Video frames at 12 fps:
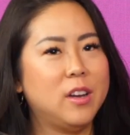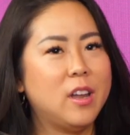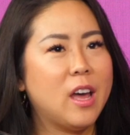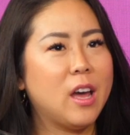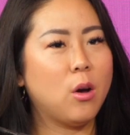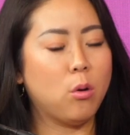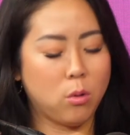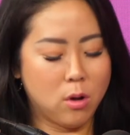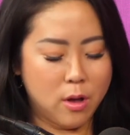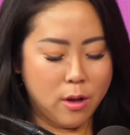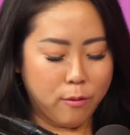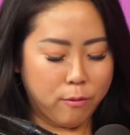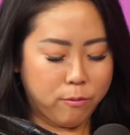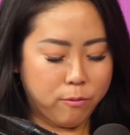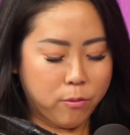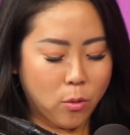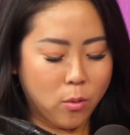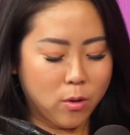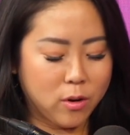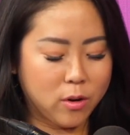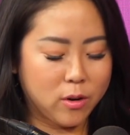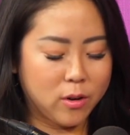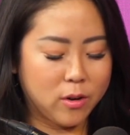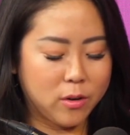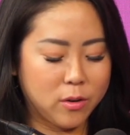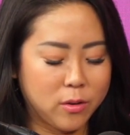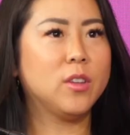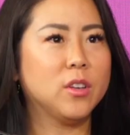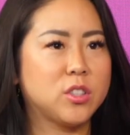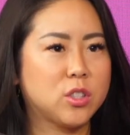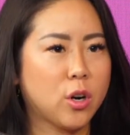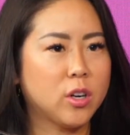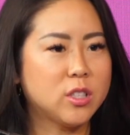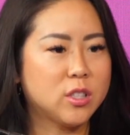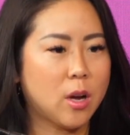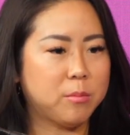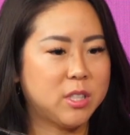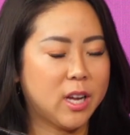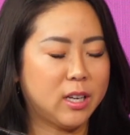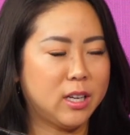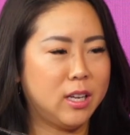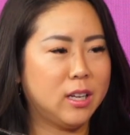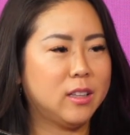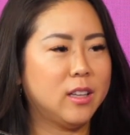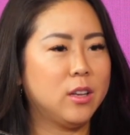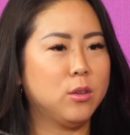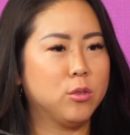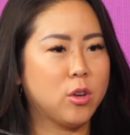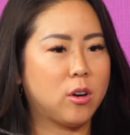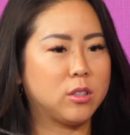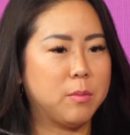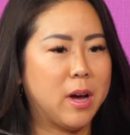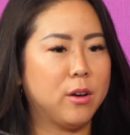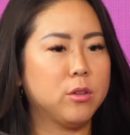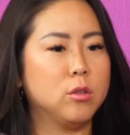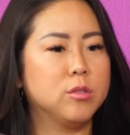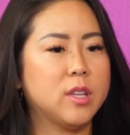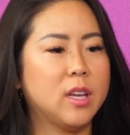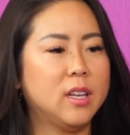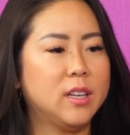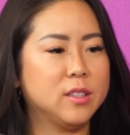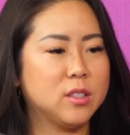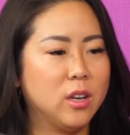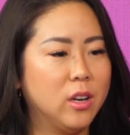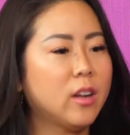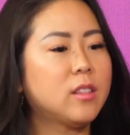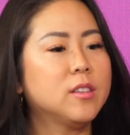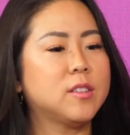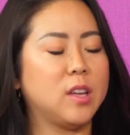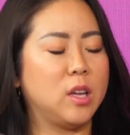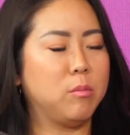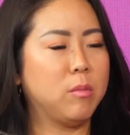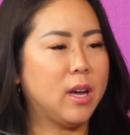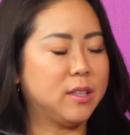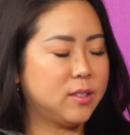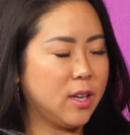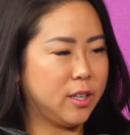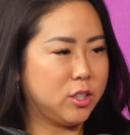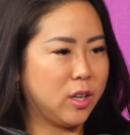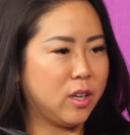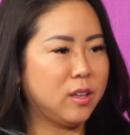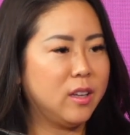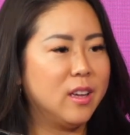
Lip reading: Now, for the start-stop technique that you talked about, you said it is not the same as edging.